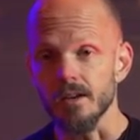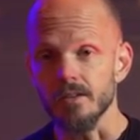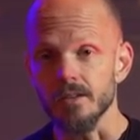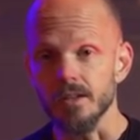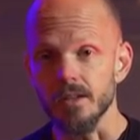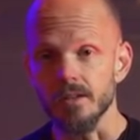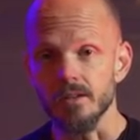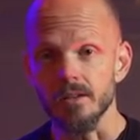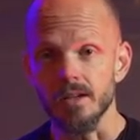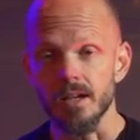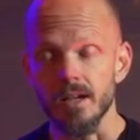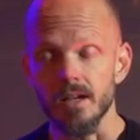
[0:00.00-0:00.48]
on
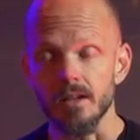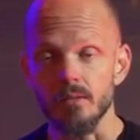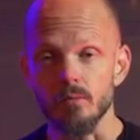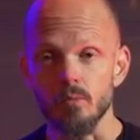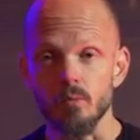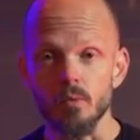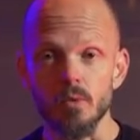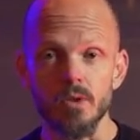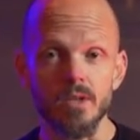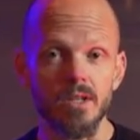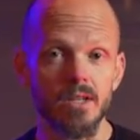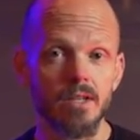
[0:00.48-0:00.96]
the other
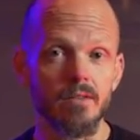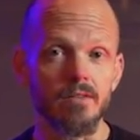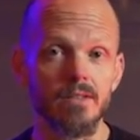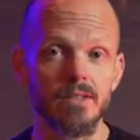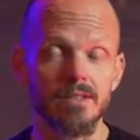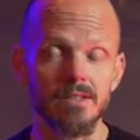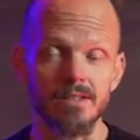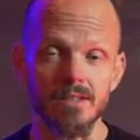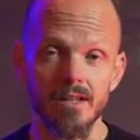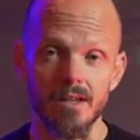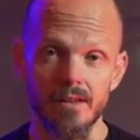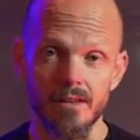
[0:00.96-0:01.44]
hand, wouldn't even
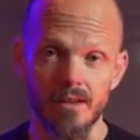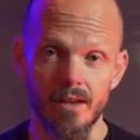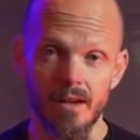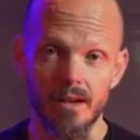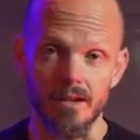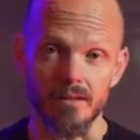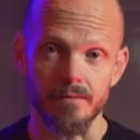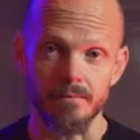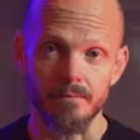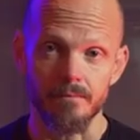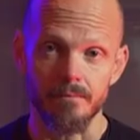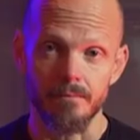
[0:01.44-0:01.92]
say
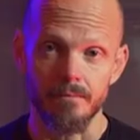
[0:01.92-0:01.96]
that.